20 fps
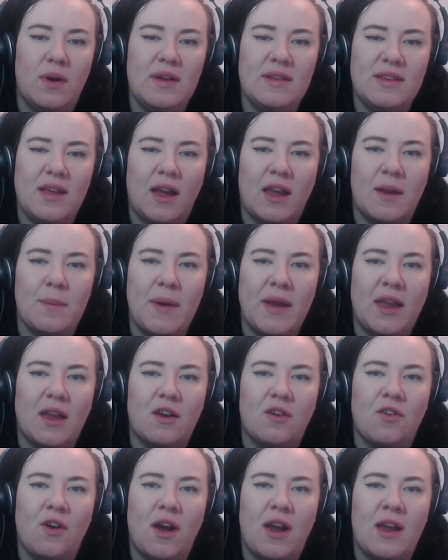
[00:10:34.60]
is it I can make it
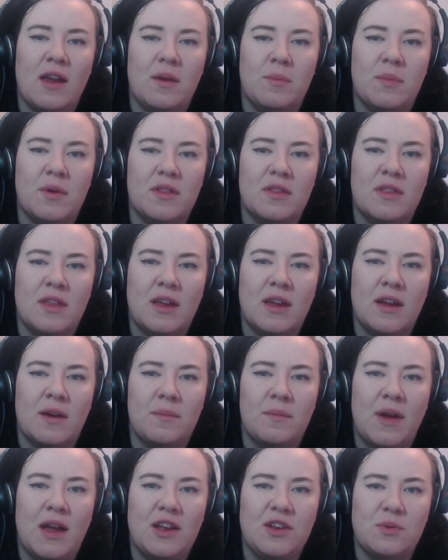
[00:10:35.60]
grey, but the
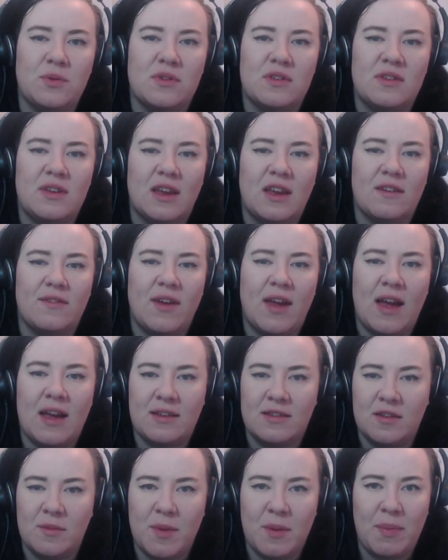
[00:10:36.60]
actual stick of it
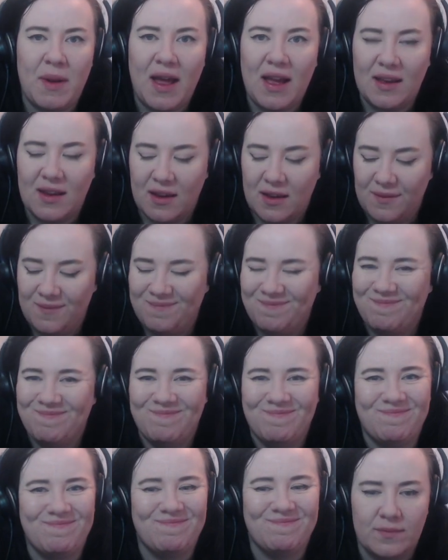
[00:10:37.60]
has to be black?
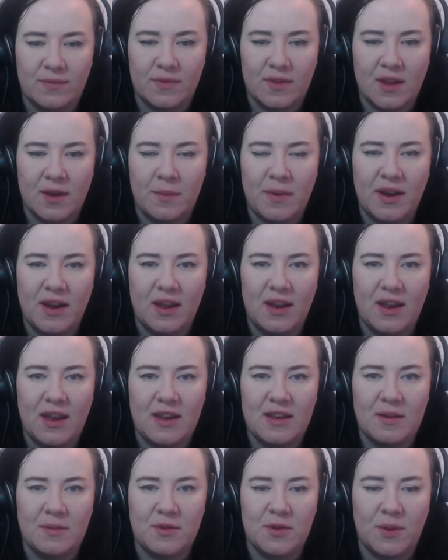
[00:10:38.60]
Am I going to
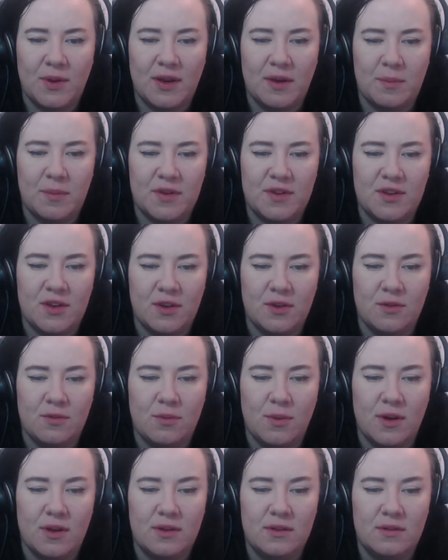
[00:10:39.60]
end up doing a Batu
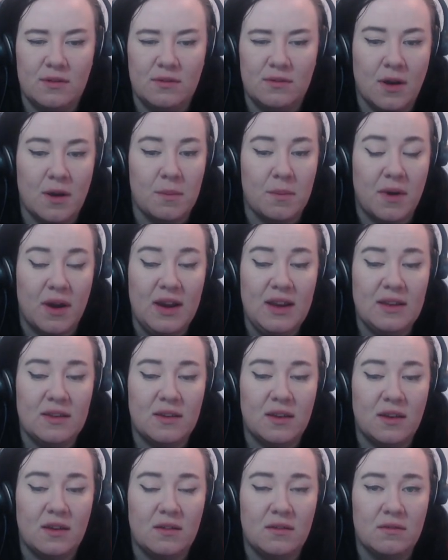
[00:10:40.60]
one? I might
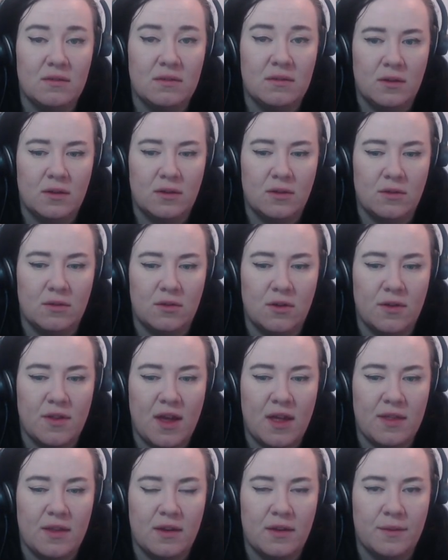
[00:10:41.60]
do. Oh, not
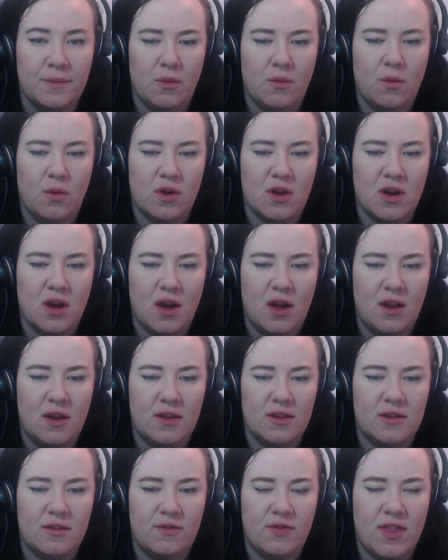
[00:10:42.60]
that though. What
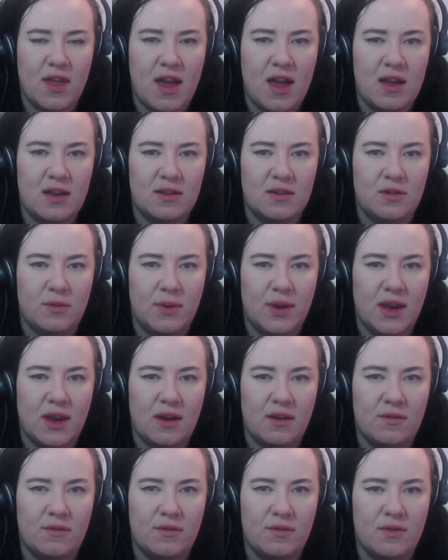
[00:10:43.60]
colours of that do we
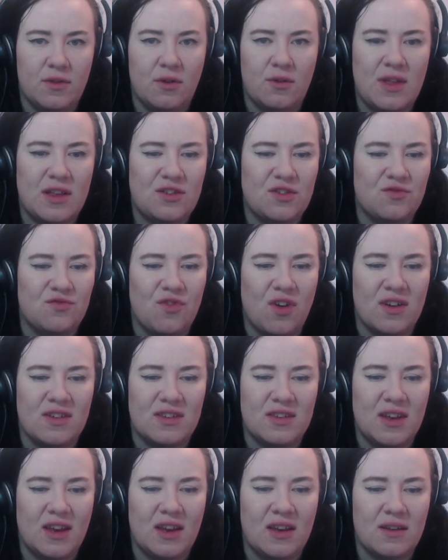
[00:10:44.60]
have? Oh, that's just
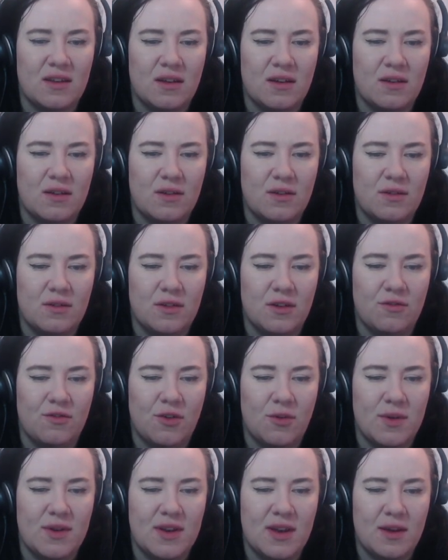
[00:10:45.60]
rusty. No, you
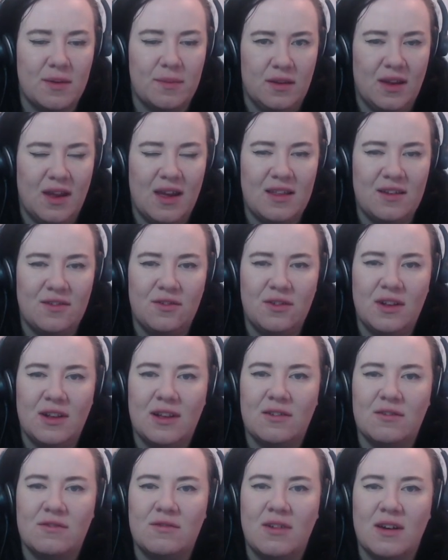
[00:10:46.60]
ruined it. Yeah, they're all a
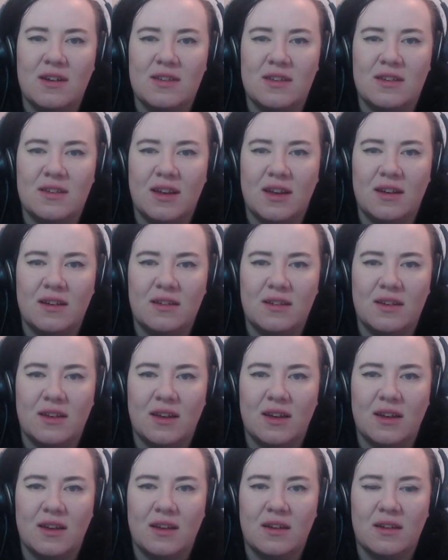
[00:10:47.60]
little rusty, aren't
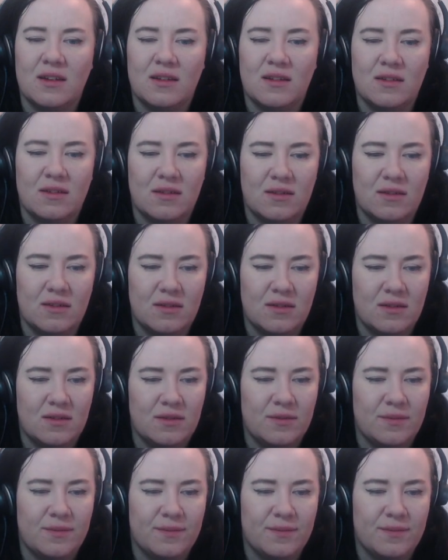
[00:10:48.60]
they? Oh,